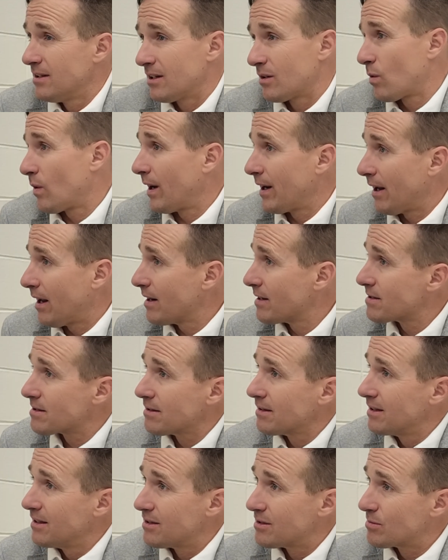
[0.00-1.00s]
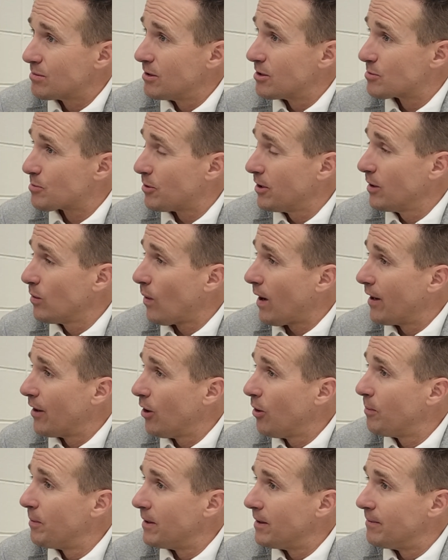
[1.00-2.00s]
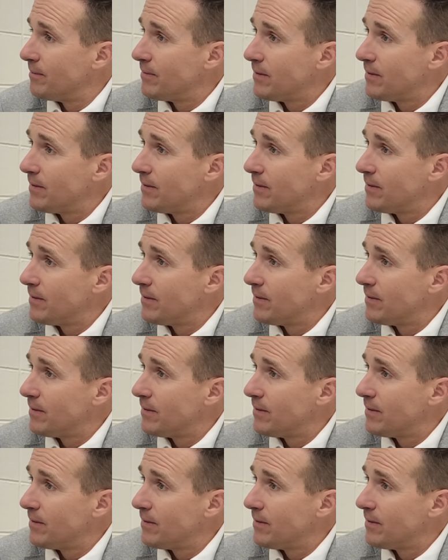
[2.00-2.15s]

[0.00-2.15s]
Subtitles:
that quite honestly is pretty wide open.